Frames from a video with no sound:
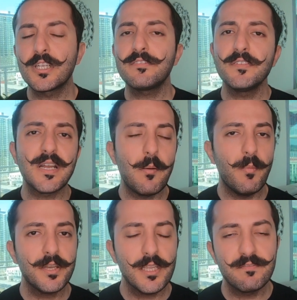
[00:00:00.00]
if you've got
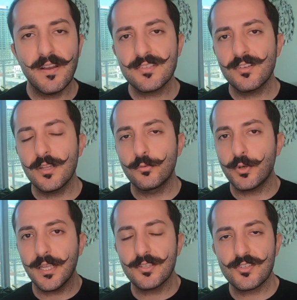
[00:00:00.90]
money invested in
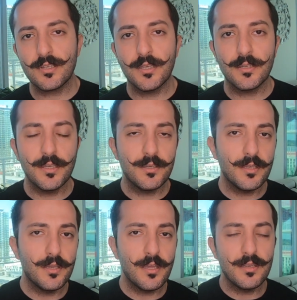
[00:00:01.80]
rates and, and,
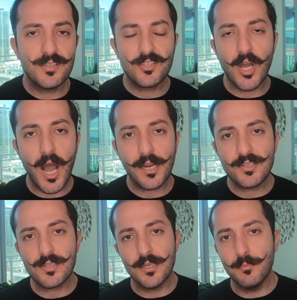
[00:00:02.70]
and, and
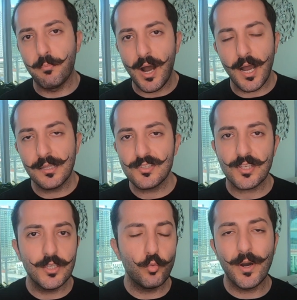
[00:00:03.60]
stocks and bonds
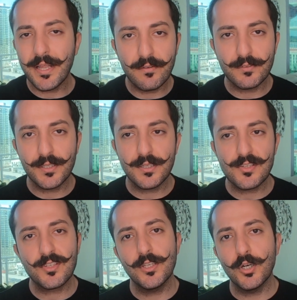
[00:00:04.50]
and whatever it
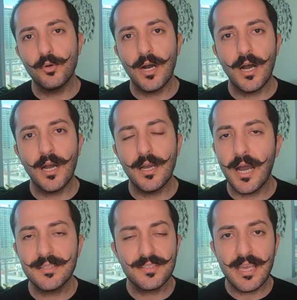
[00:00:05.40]
is, you know,
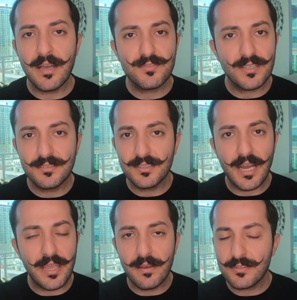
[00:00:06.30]
uh, ITFs,
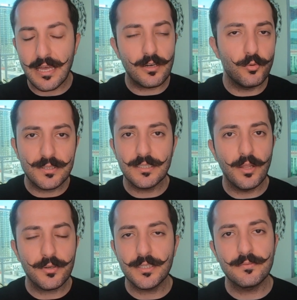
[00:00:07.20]
ETIFs, I don't know what the
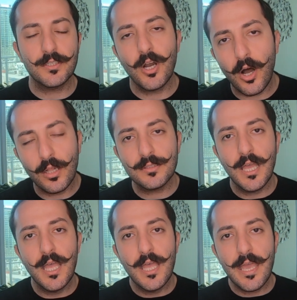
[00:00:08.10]
hell they're even called,
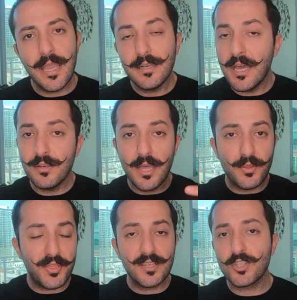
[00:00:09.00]
and, and, and
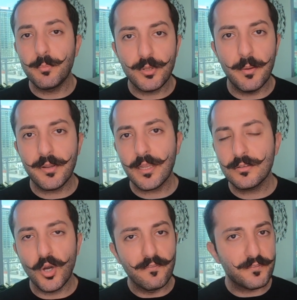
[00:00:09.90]
things are
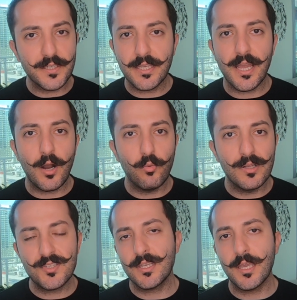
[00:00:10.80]
plummeting, don't freak out
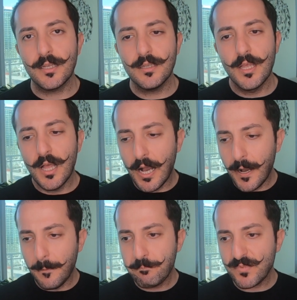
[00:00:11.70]
once again.
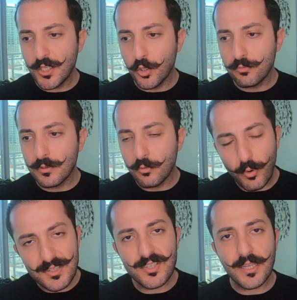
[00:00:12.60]
Um, you know,
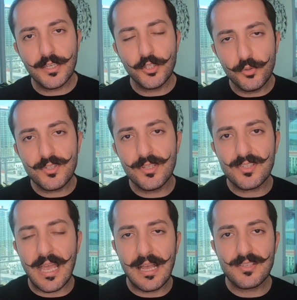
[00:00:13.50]
once again, use
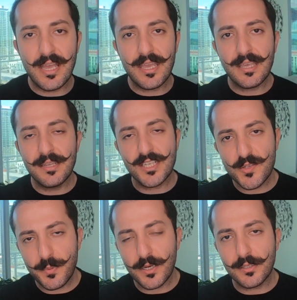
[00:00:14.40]
this as a, an
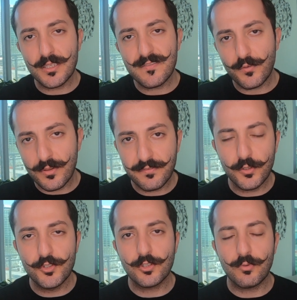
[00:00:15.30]
experience for the
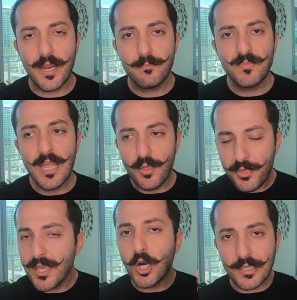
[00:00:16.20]
future, right?
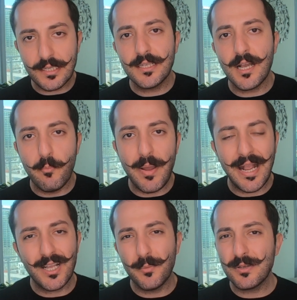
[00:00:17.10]
They are going to come
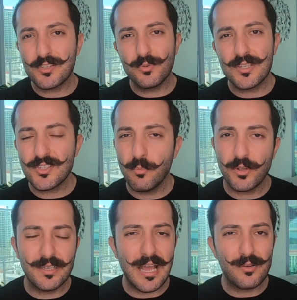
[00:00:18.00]
back up as soon as
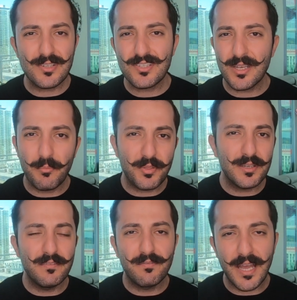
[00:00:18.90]
someone announces
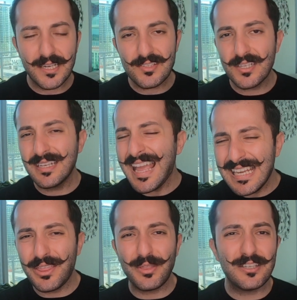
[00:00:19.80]
something, a vaccine,
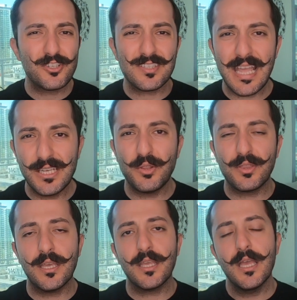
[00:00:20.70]
anything, just
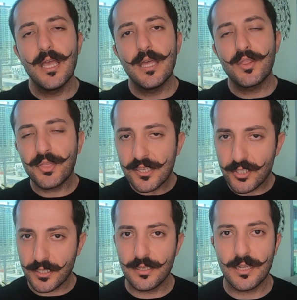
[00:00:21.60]
anything things
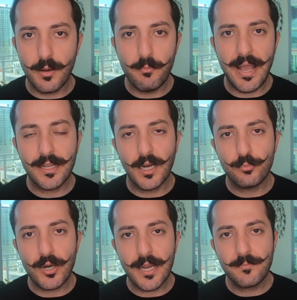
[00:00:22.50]
are gonna come back
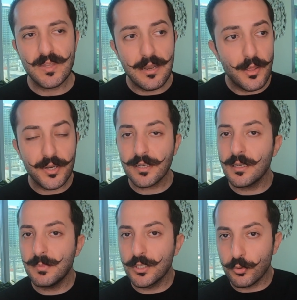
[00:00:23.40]
up, right? And then they're
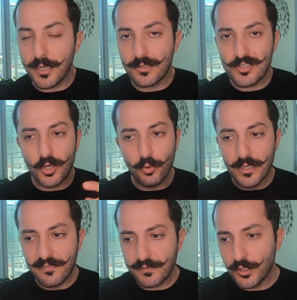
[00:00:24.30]
gonna be greater. So
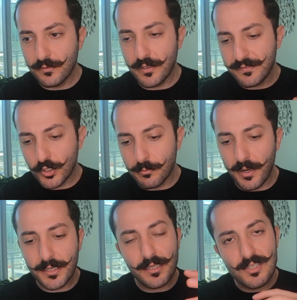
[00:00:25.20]
if you if your
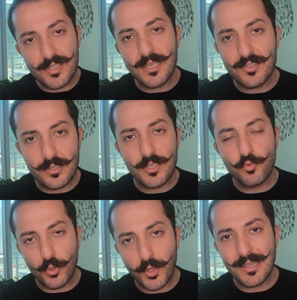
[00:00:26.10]
money is is is
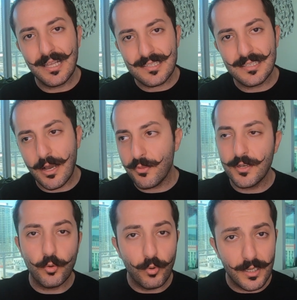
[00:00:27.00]
worth less now
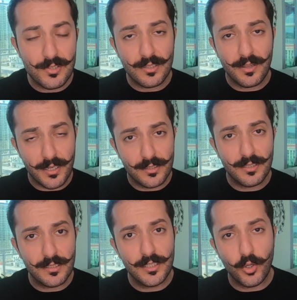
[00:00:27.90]
than it was than it
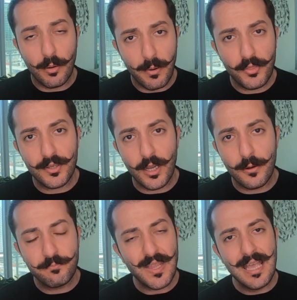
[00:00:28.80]
did, you know, a month
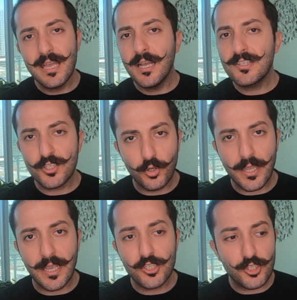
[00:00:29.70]
ago, it's
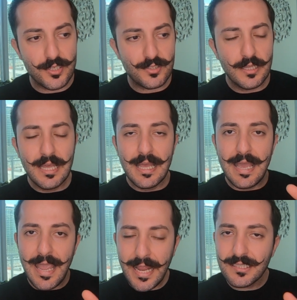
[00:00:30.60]
okay. Just
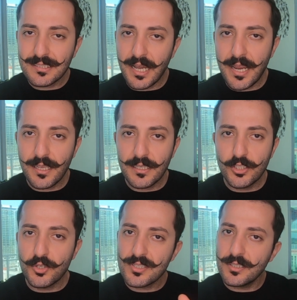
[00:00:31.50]
hang tight, you
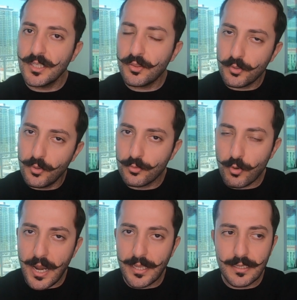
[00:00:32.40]
know, stick through the
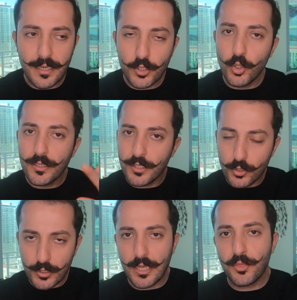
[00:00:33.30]
ride. It'll
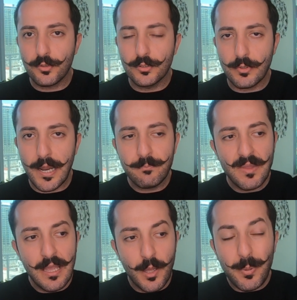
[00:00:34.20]
it'll get through, right?